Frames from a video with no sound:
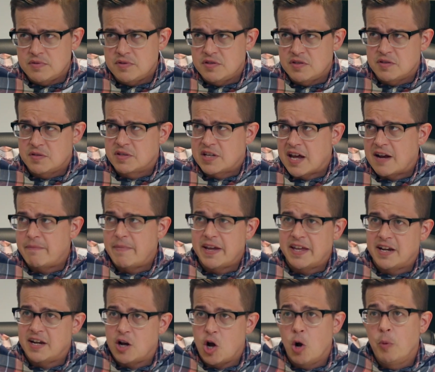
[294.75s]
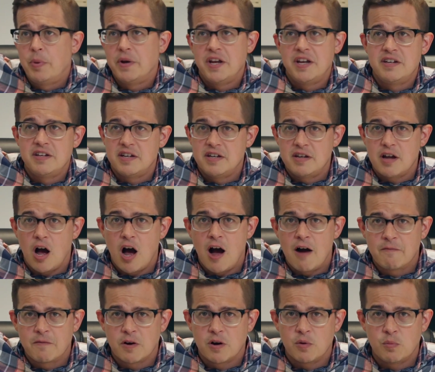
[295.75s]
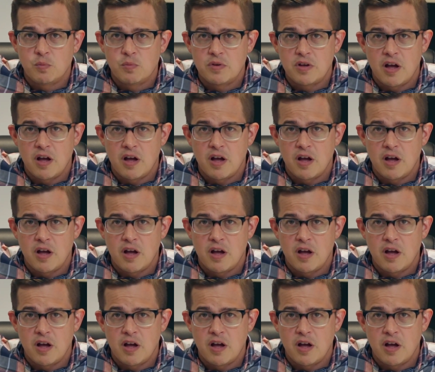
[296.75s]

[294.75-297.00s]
just kind of making an open-ended offer